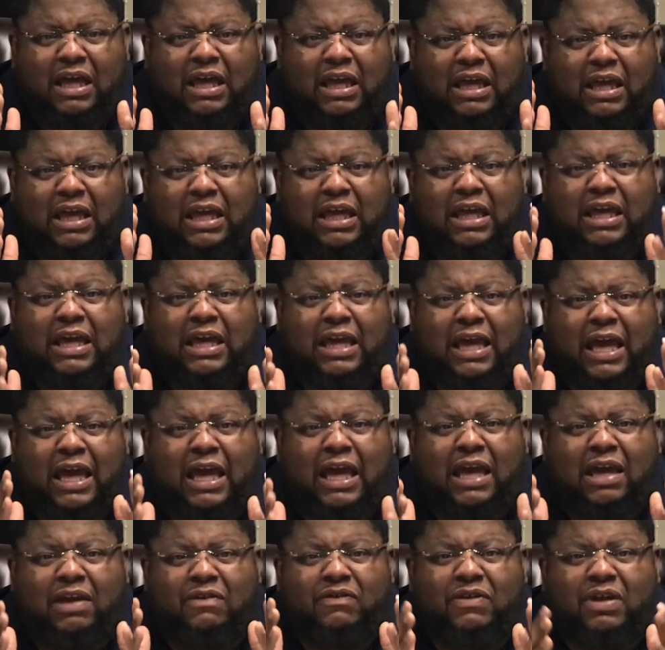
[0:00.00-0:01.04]
He
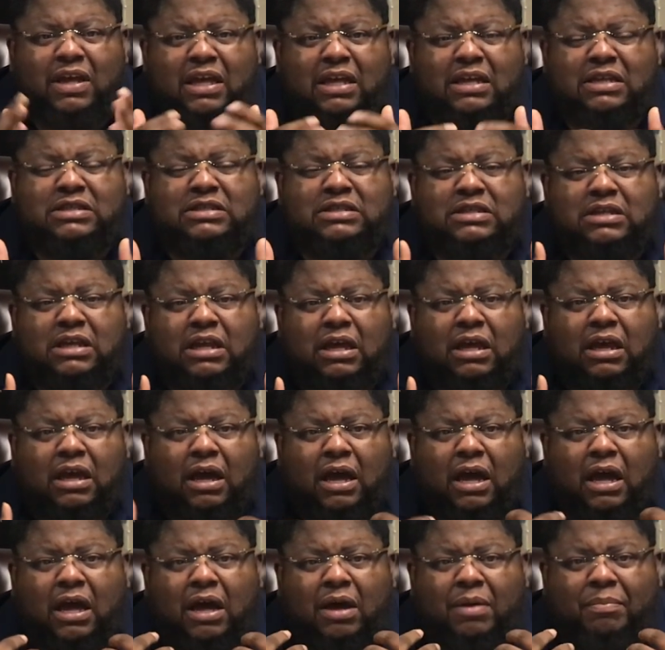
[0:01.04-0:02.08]
gave His
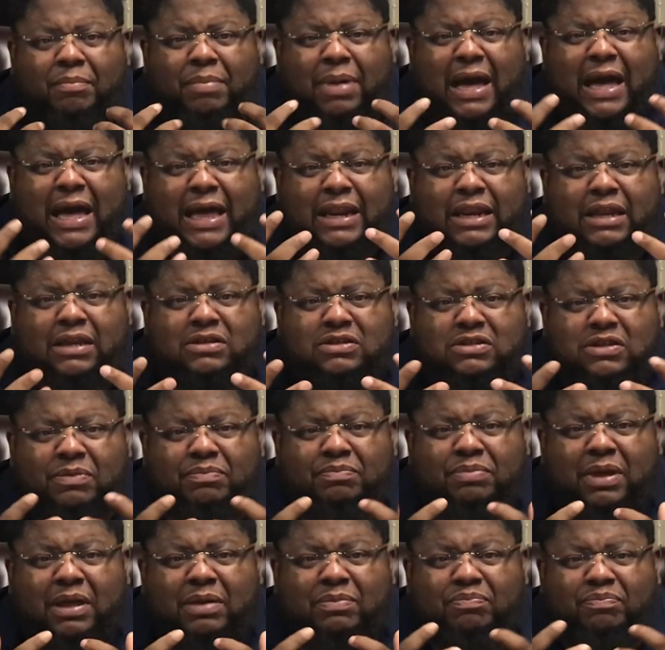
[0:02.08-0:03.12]
body to
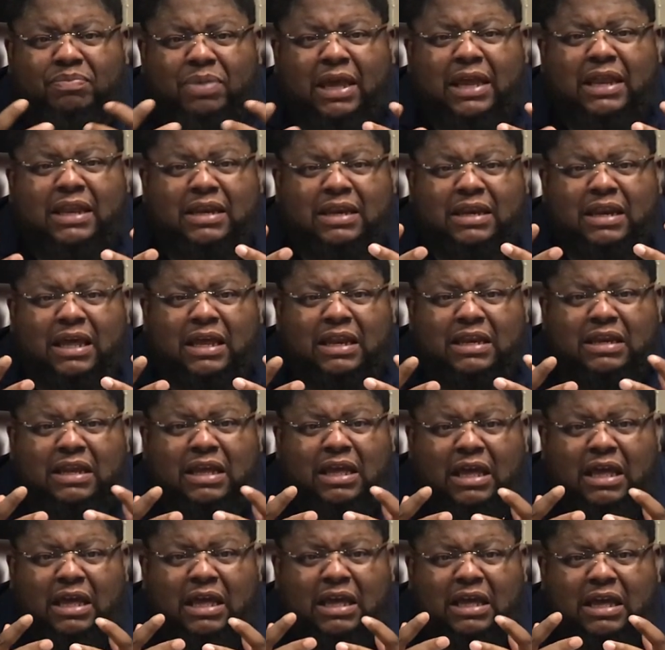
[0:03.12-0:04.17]
be beaten and
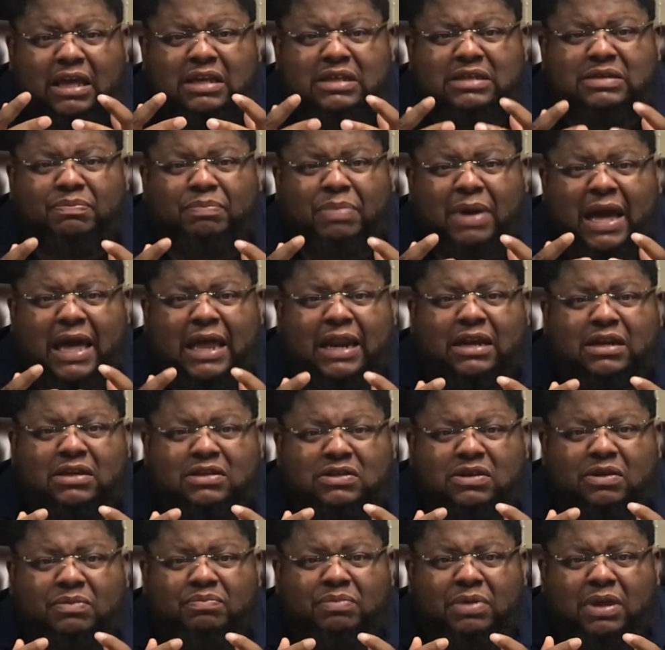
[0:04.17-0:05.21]
His body
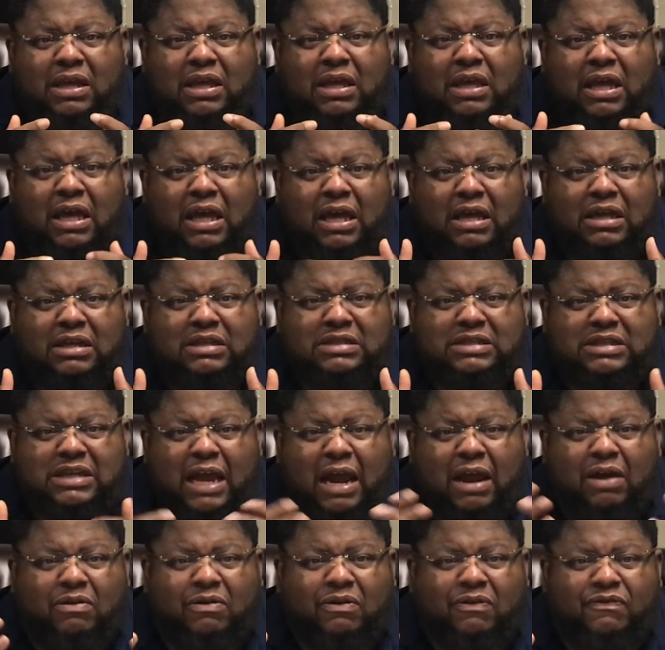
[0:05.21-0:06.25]
to be
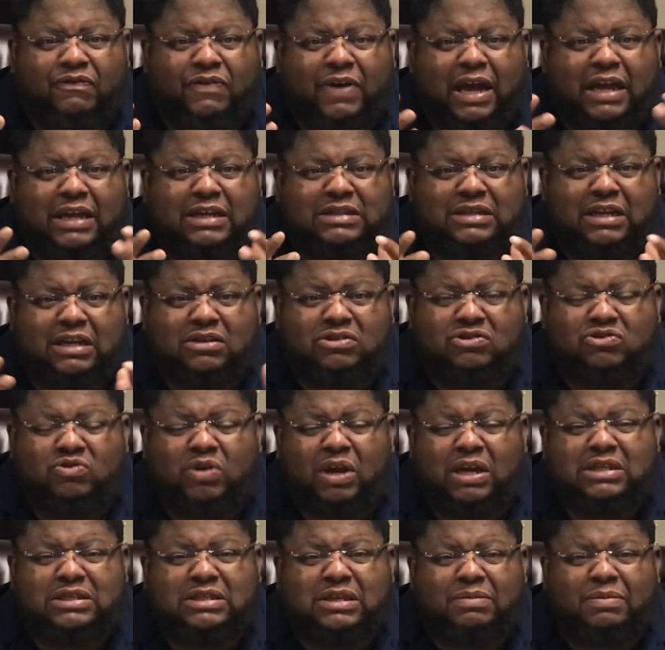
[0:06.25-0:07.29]
sacrificed. They
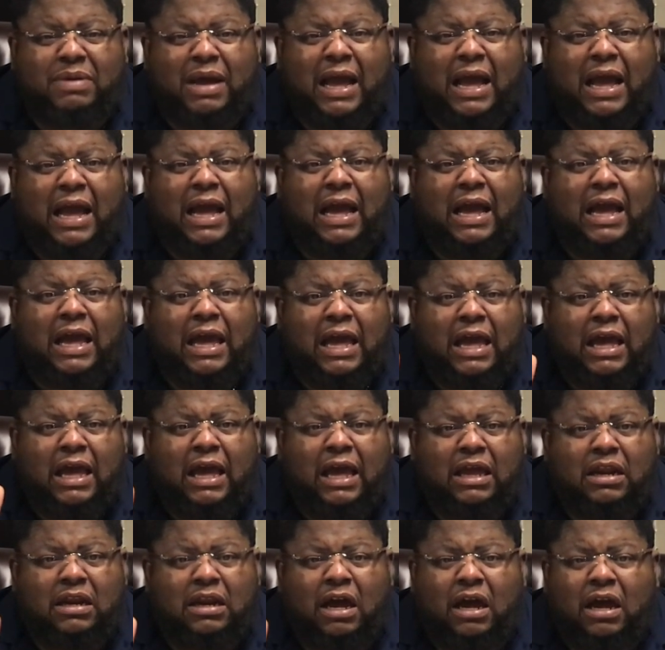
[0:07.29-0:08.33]
stretched Him high
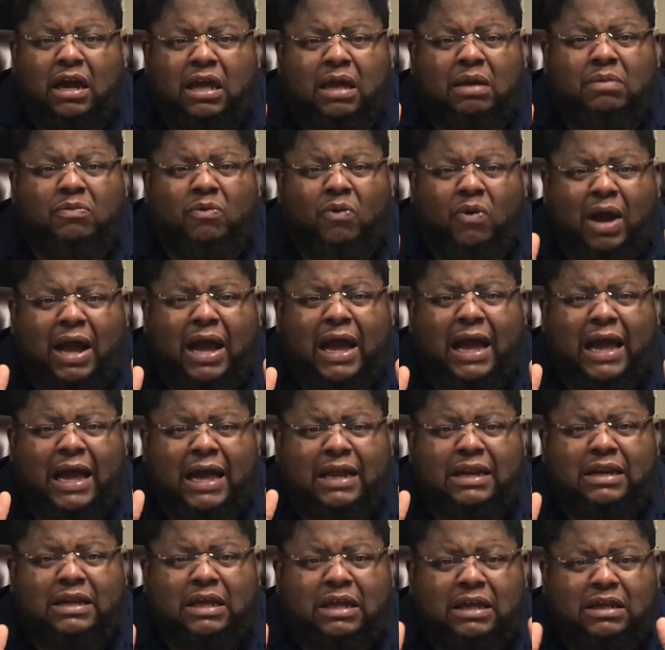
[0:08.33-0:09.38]
and hung Him
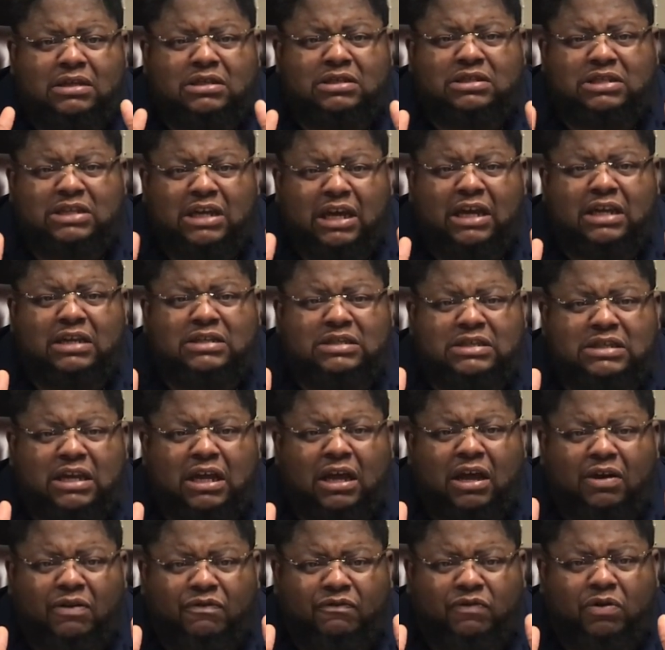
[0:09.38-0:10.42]
wide just
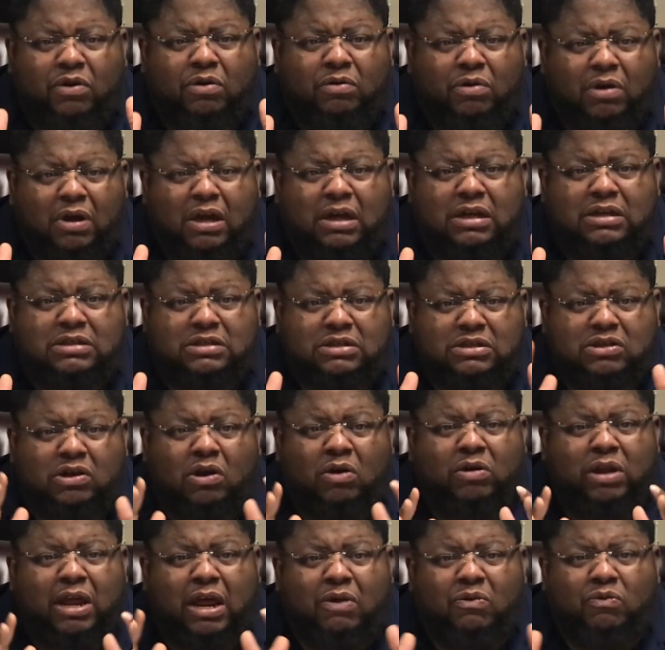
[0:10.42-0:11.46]
for us,
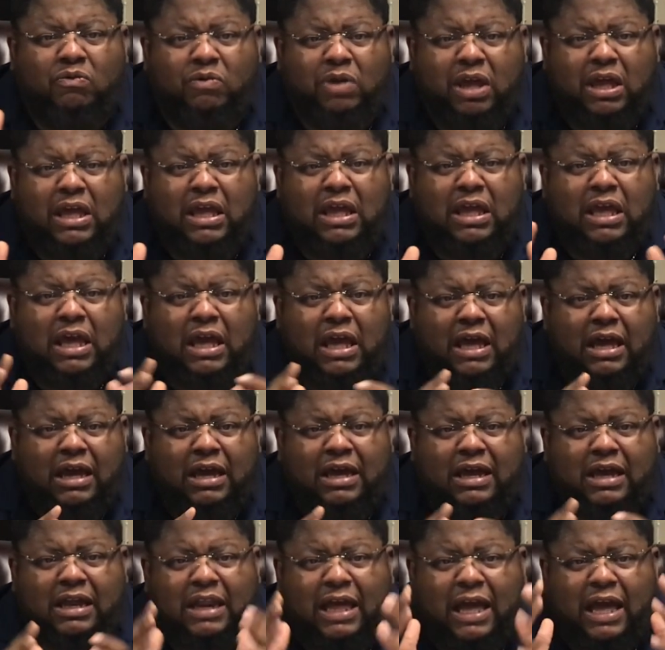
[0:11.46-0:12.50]
so that we
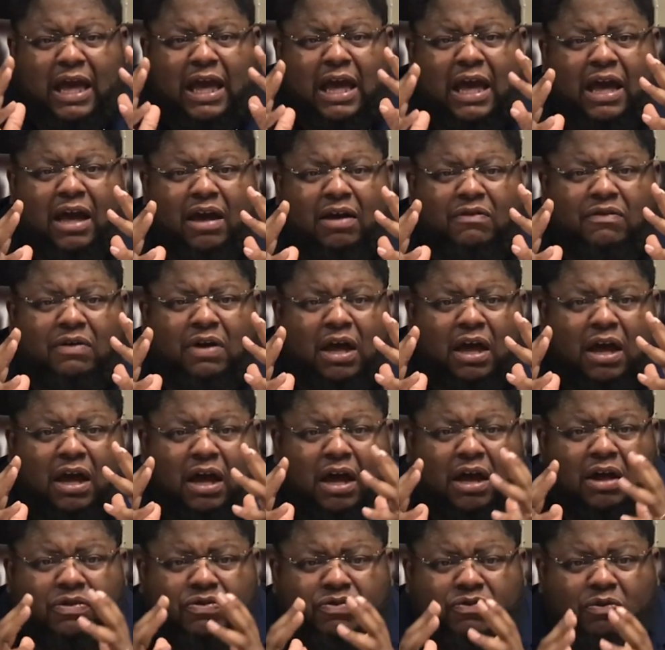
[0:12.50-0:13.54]
could have
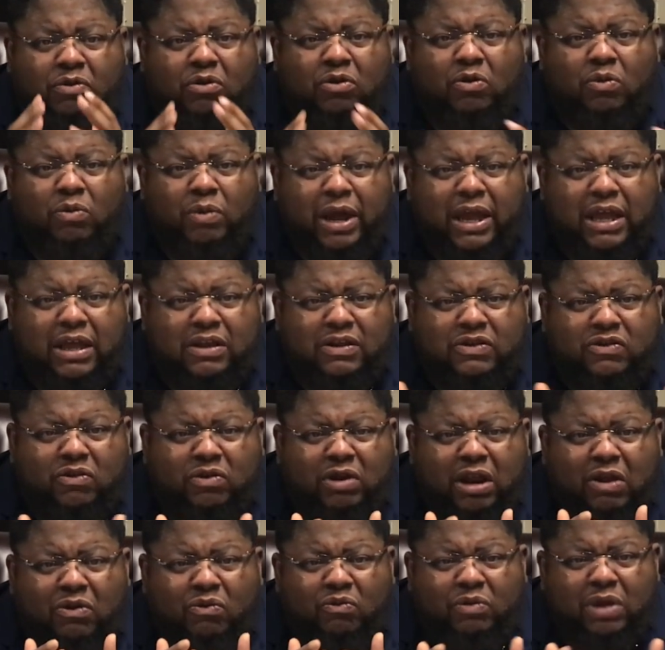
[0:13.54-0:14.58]
a through way, so
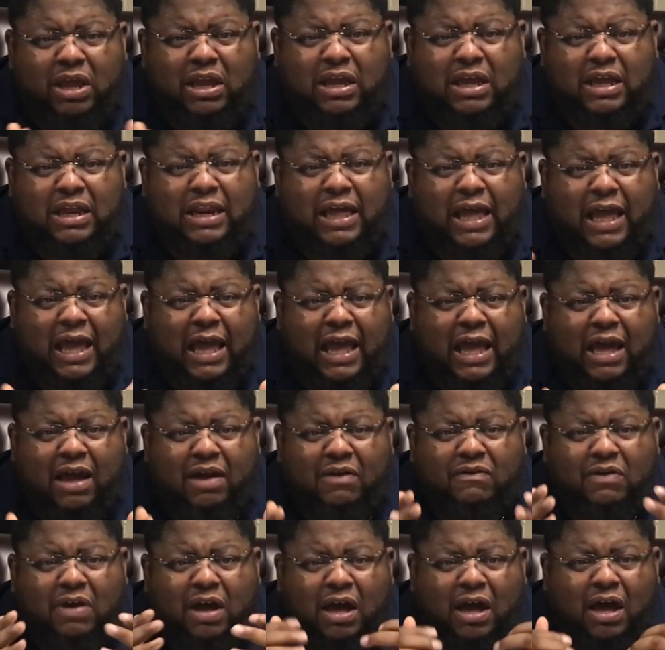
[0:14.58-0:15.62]
that we could
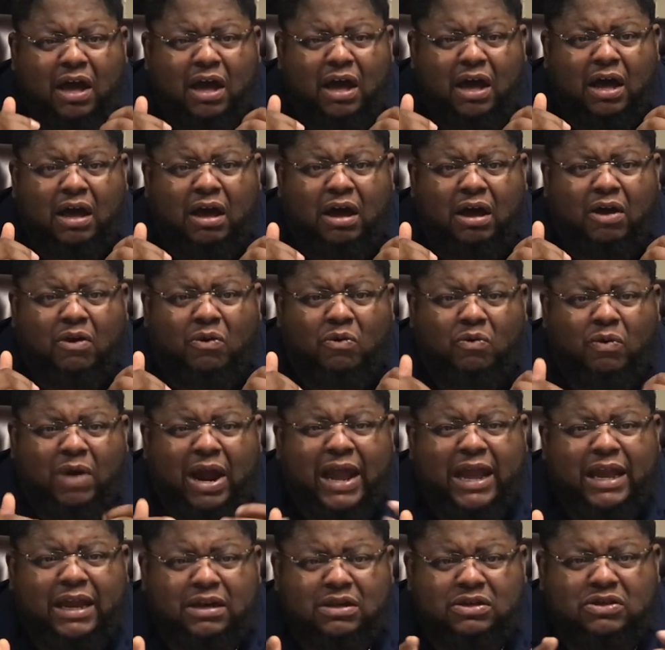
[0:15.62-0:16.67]
have a
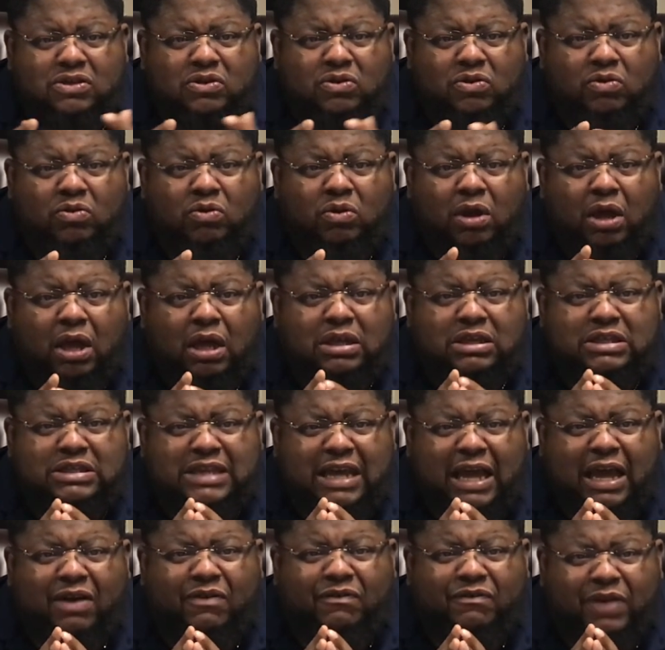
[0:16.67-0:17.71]
right to
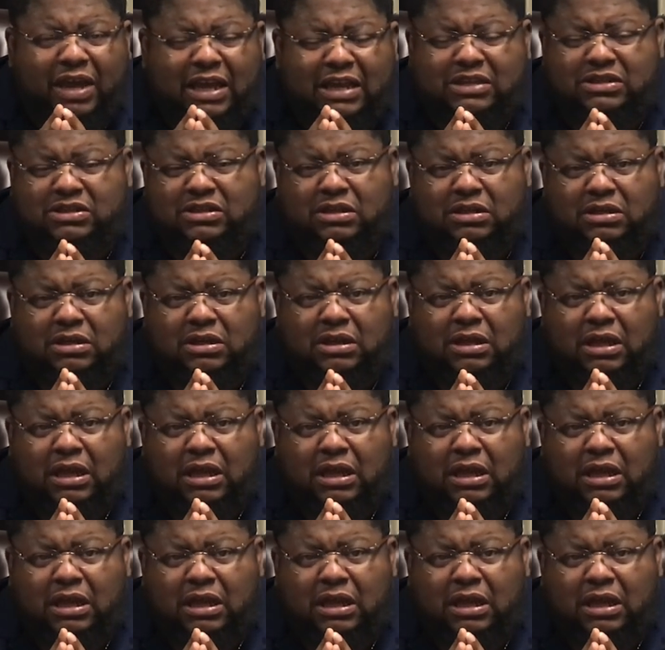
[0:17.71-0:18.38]
salvation.